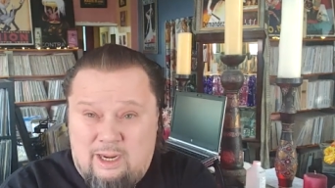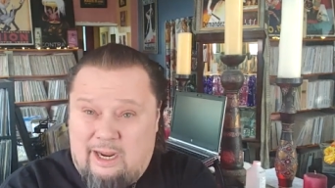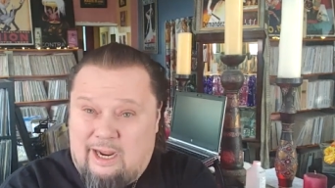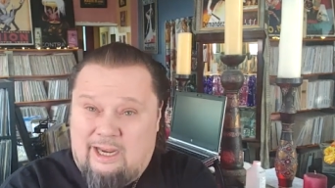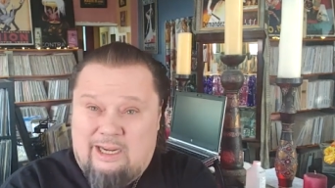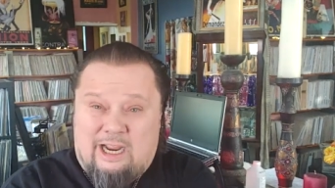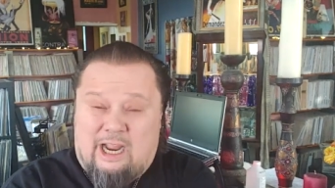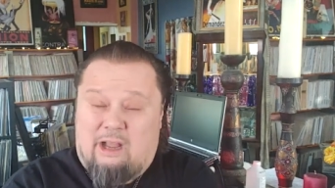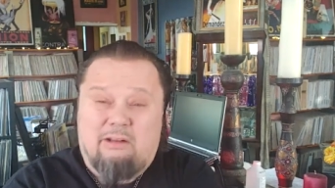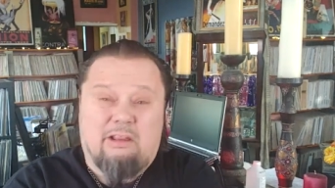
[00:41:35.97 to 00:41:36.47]

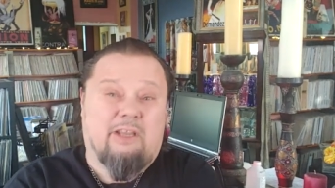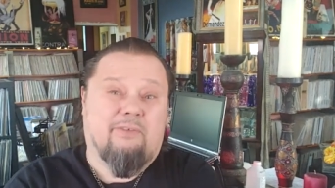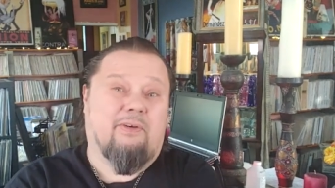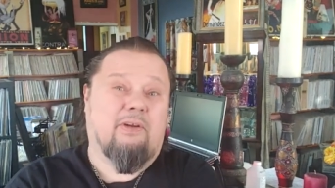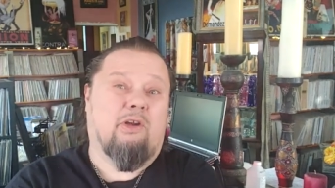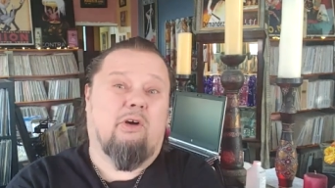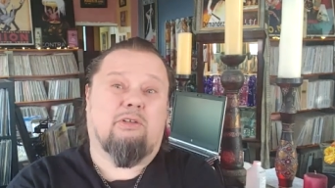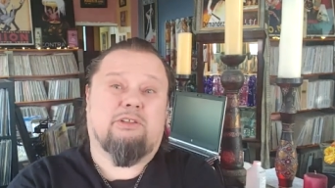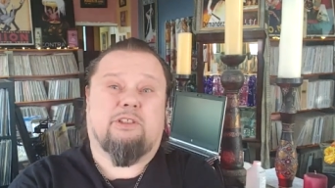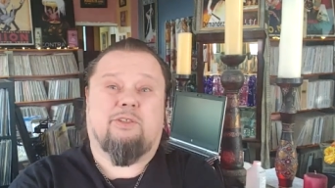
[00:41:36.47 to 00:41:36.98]
And I'll
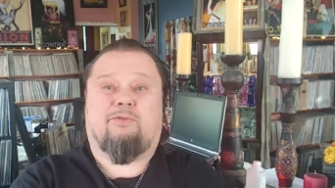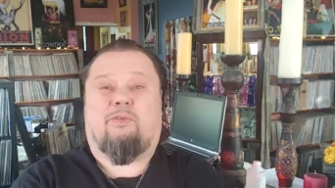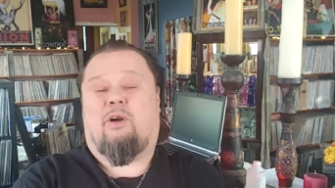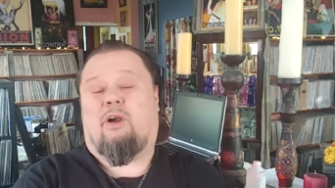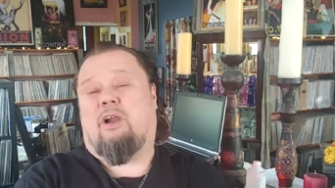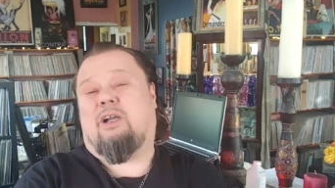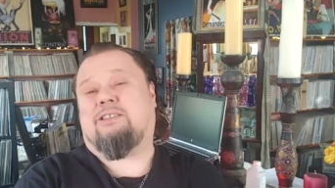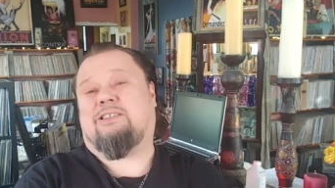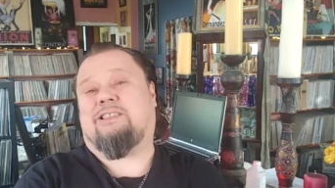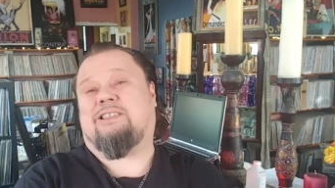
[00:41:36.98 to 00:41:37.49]
even go so
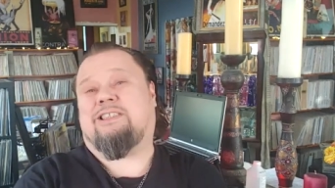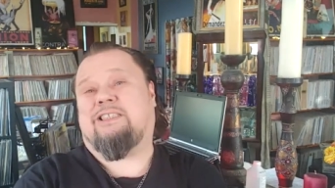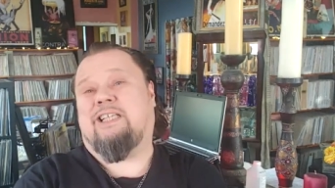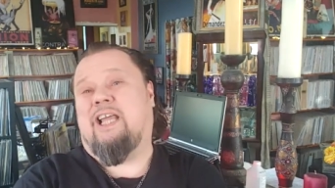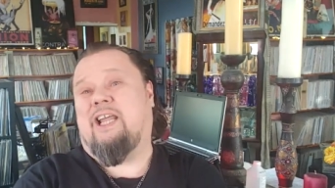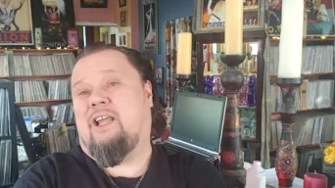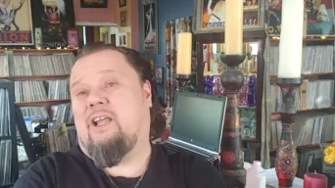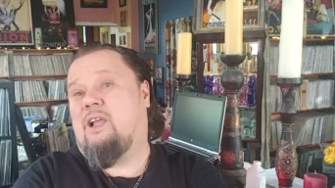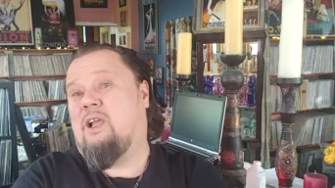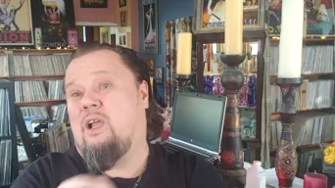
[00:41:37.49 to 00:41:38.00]
far as to
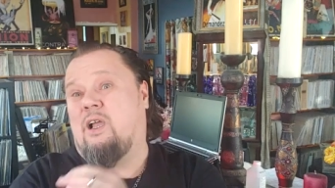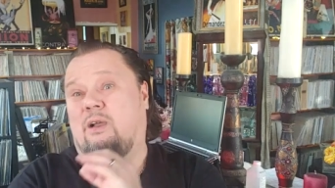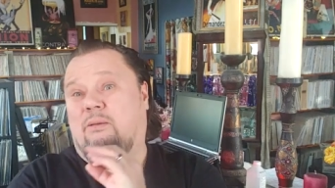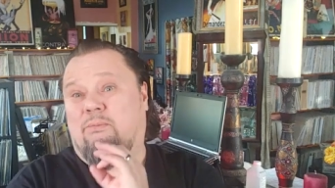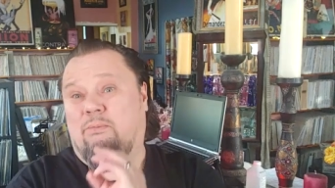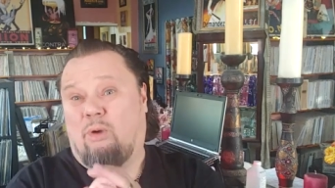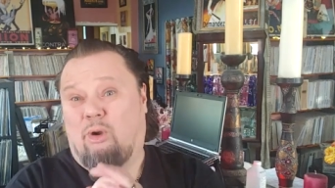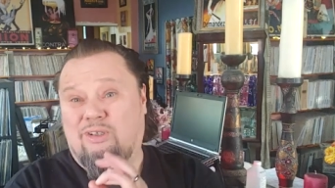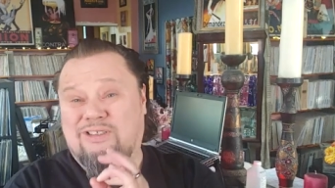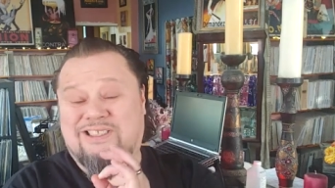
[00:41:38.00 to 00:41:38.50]
say
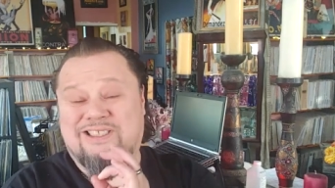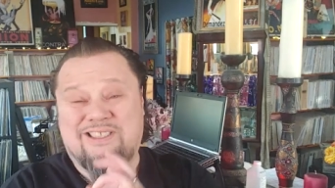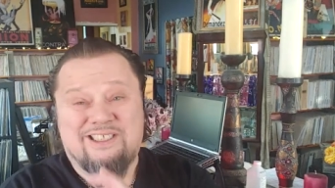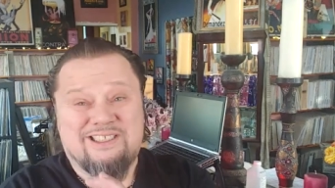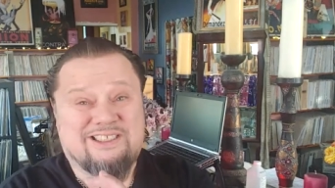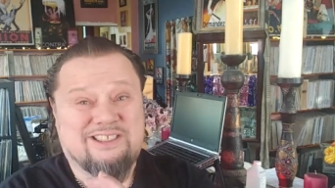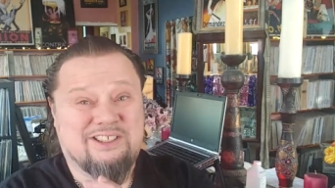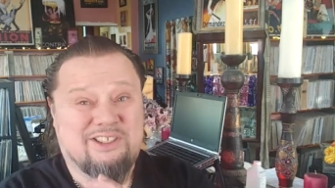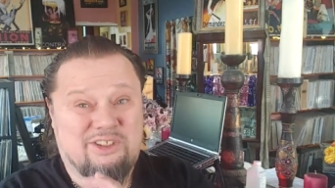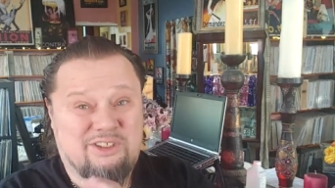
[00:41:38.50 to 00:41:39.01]
most
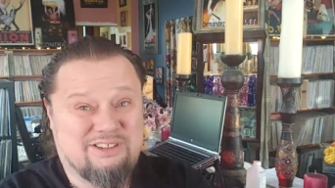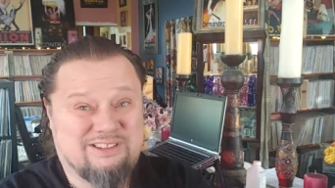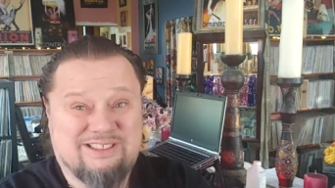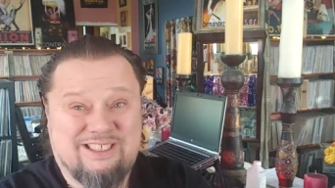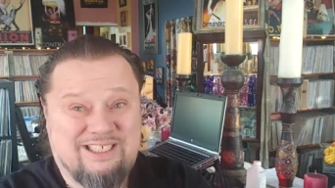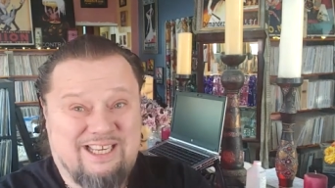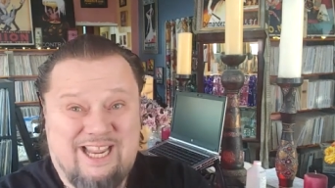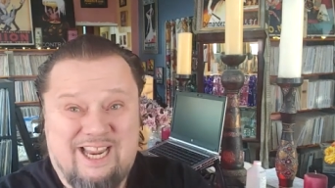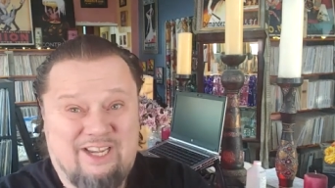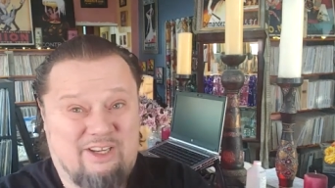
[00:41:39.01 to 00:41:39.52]
listeners
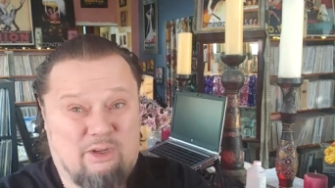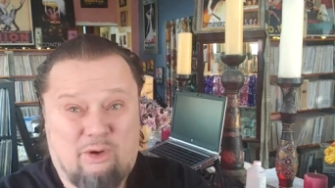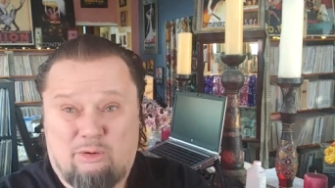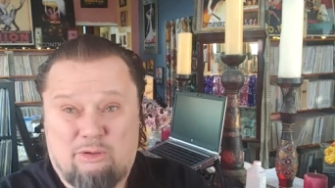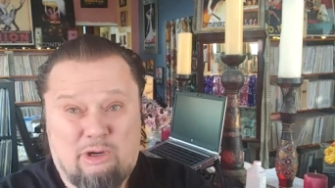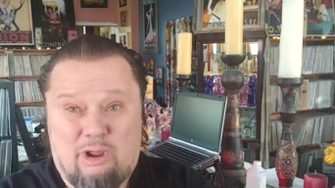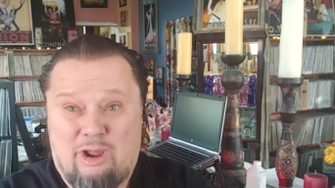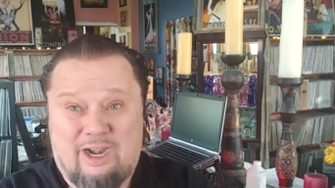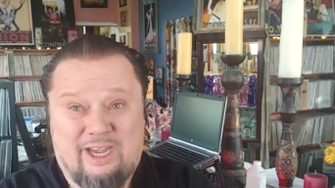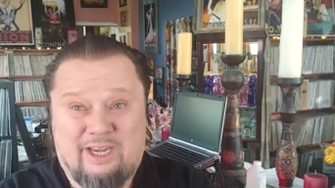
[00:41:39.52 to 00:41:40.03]
today don't
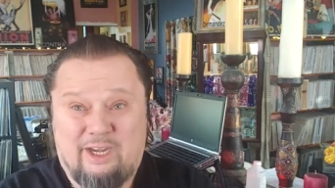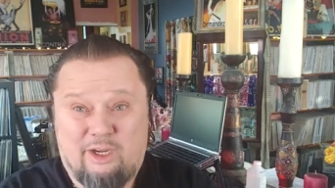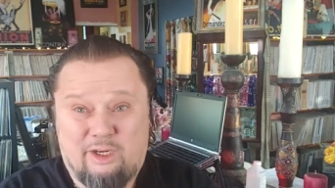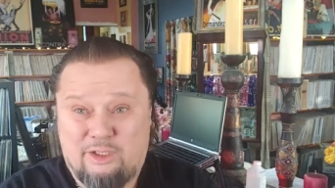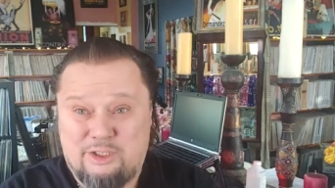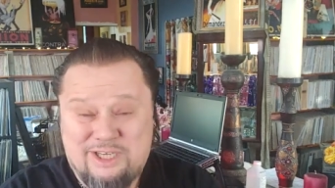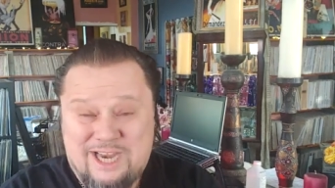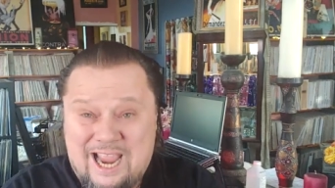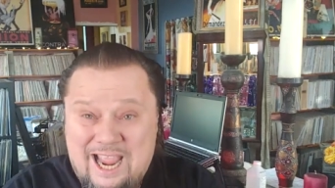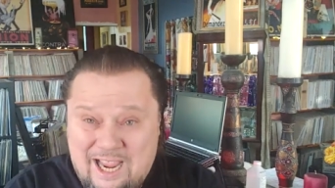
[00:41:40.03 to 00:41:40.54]
know how to hear
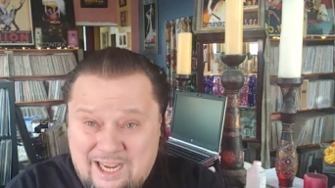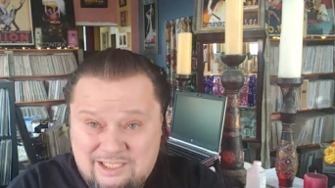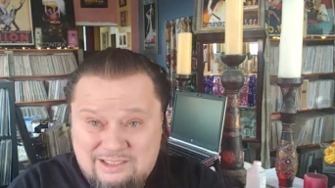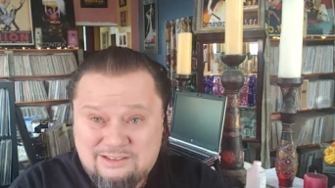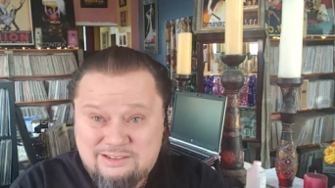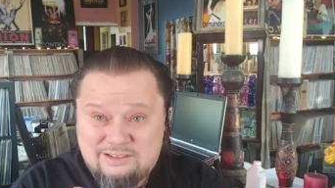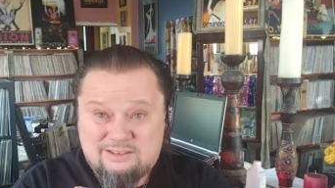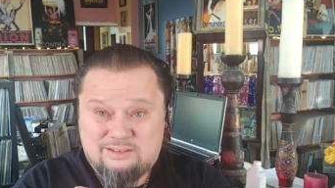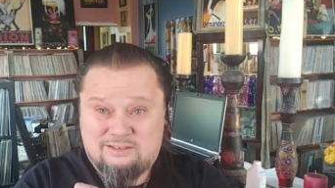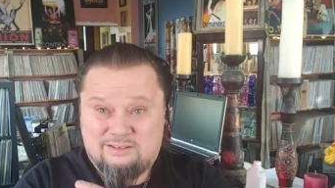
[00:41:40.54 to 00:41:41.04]

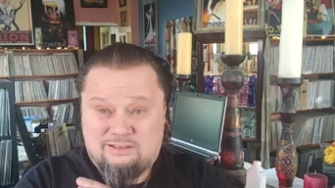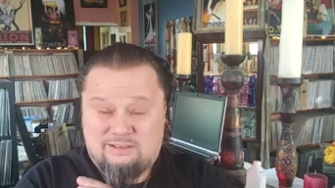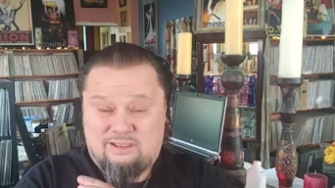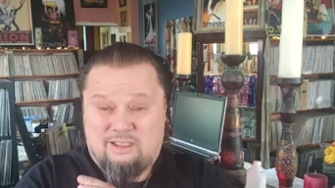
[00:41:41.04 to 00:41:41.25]
jazz.